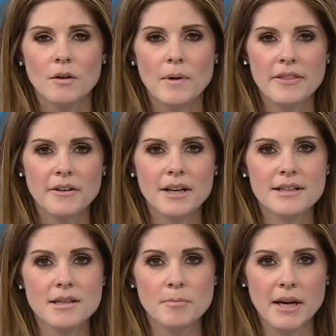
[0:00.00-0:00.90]
Whether
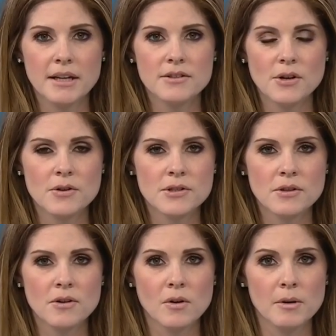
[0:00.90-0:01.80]
it is a bacon
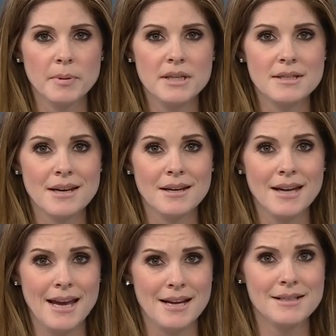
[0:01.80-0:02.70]
toaster or a pizza
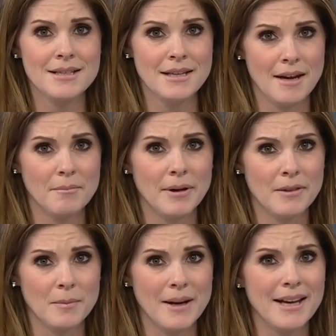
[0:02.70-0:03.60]
ATM, by
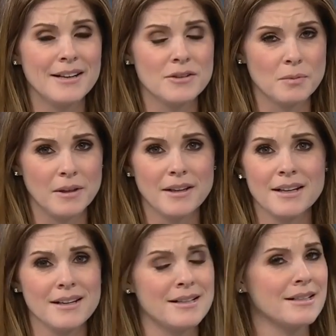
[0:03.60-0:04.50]
the way, it is real
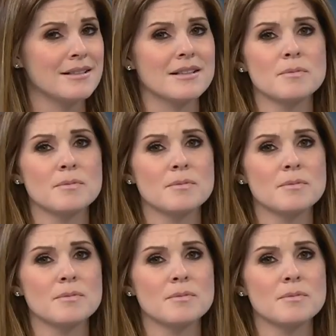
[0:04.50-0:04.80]
and it is